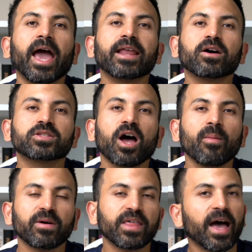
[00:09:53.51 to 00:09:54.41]
And on
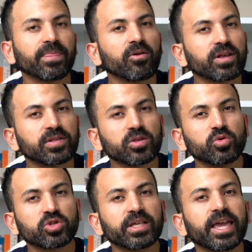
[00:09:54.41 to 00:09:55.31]
top of that, there is
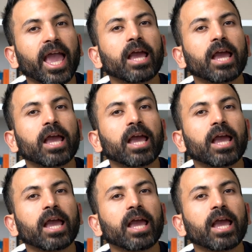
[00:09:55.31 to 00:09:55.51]
usually